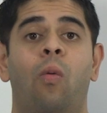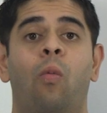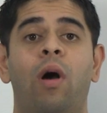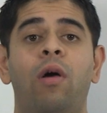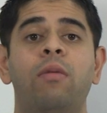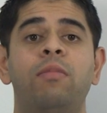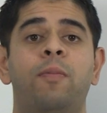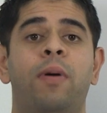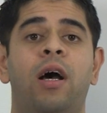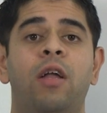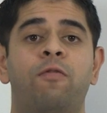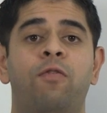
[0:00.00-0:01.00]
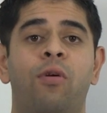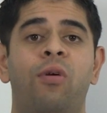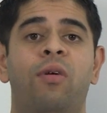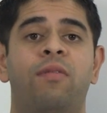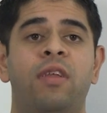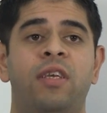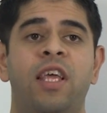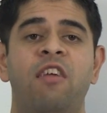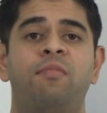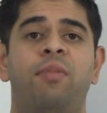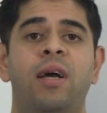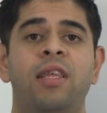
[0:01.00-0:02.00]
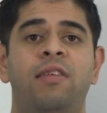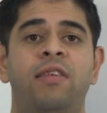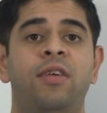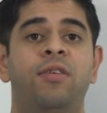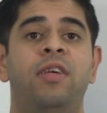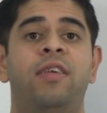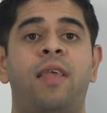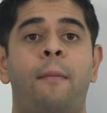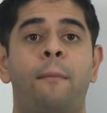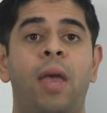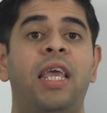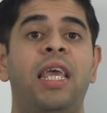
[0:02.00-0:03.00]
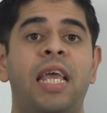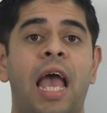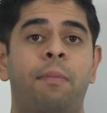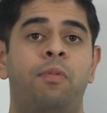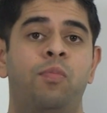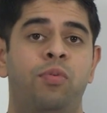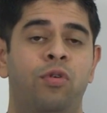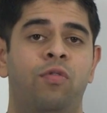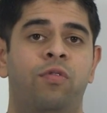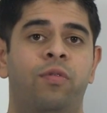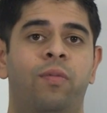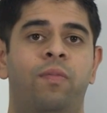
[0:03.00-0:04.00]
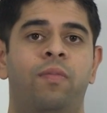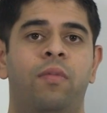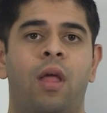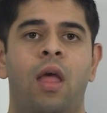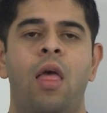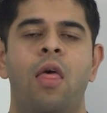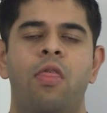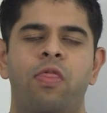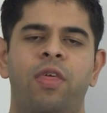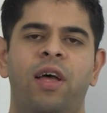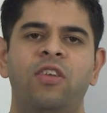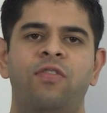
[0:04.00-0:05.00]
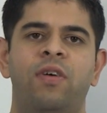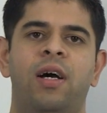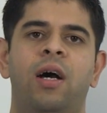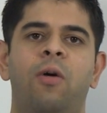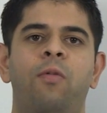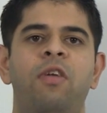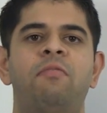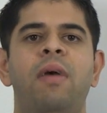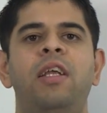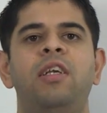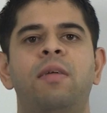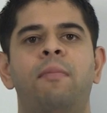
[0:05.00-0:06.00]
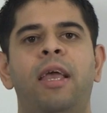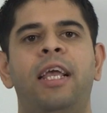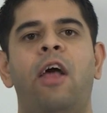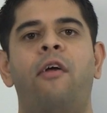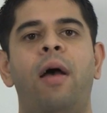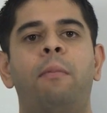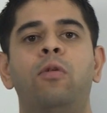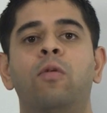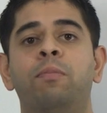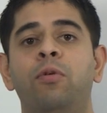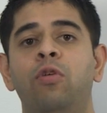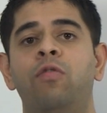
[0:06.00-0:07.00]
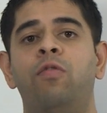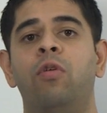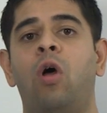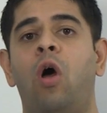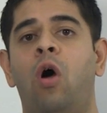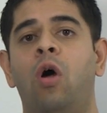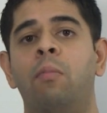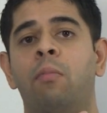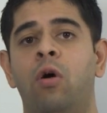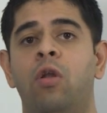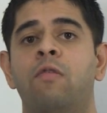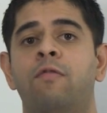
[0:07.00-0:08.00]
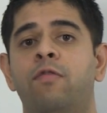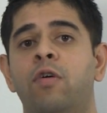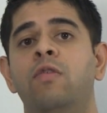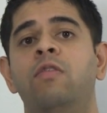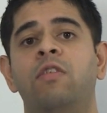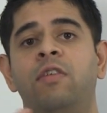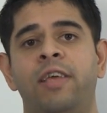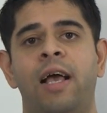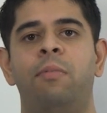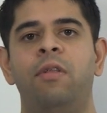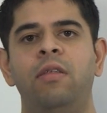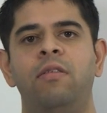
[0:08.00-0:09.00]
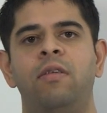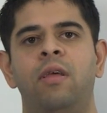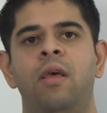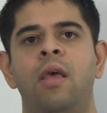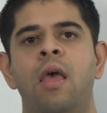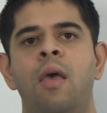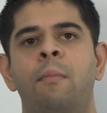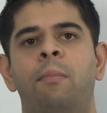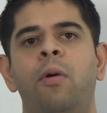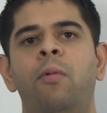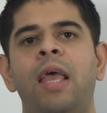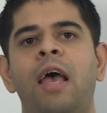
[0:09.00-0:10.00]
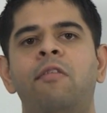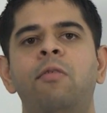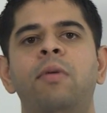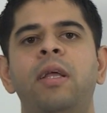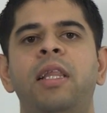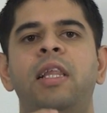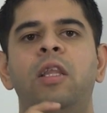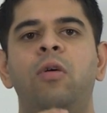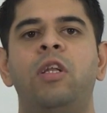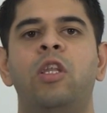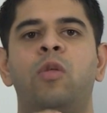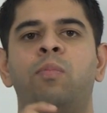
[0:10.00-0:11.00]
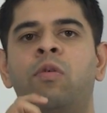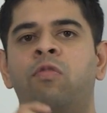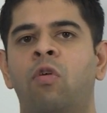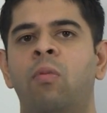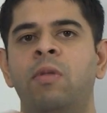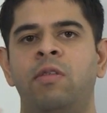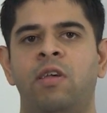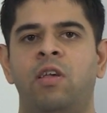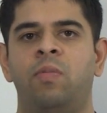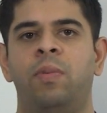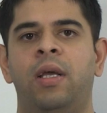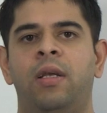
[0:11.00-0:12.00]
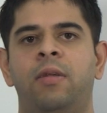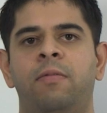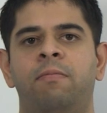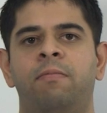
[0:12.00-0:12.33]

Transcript: Welcome to part 4 of the DevBytes series, Making Apps Beautiful. Thus far, we've managed to make our app look beautiful on modern phones and tablets, but we haven't really looked at the performance aspect.